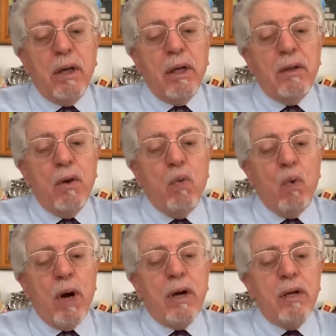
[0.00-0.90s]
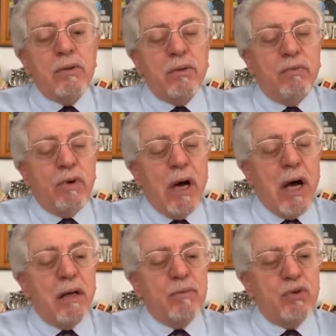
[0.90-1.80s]
the oneness of
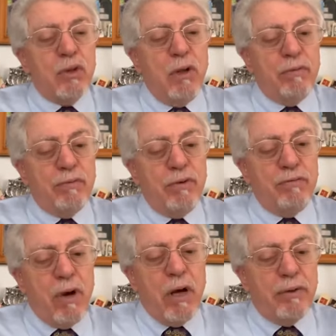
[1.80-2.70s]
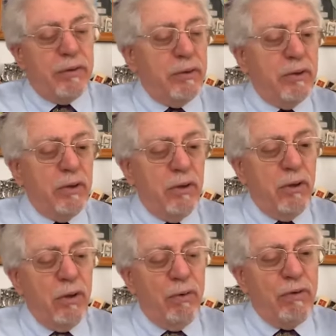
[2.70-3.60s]
God himself, the Father,
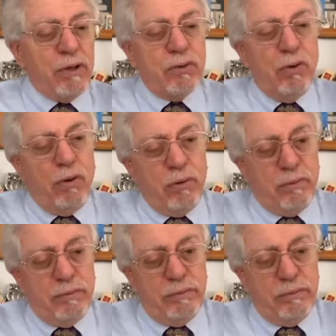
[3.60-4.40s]
of us all,